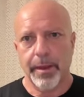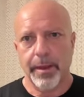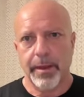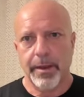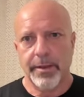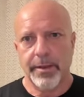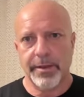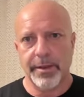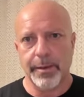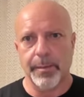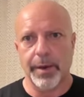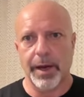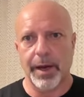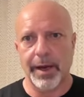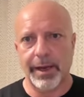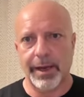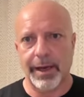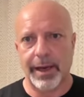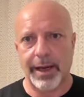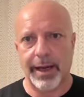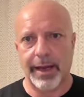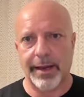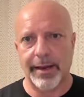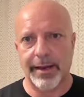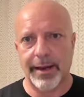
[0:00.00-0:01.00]

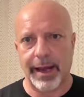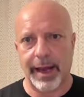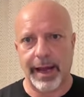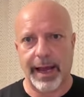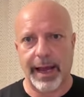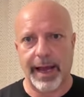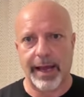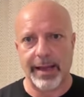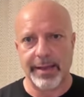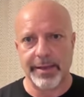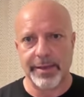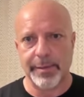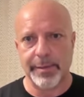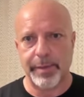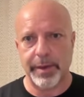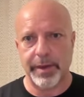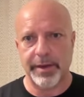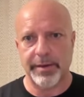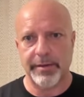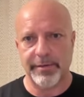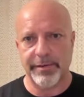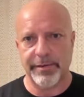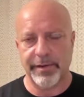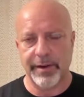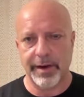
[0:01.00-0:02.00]
Somaliland has
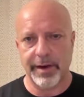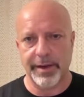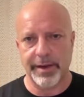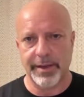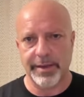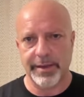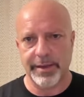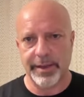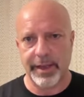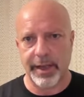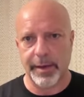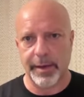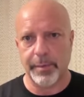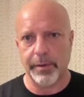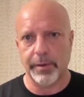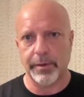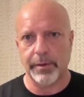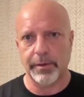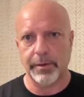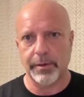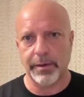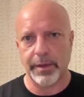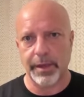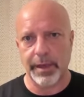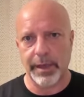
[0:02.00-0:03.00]
been fairly stable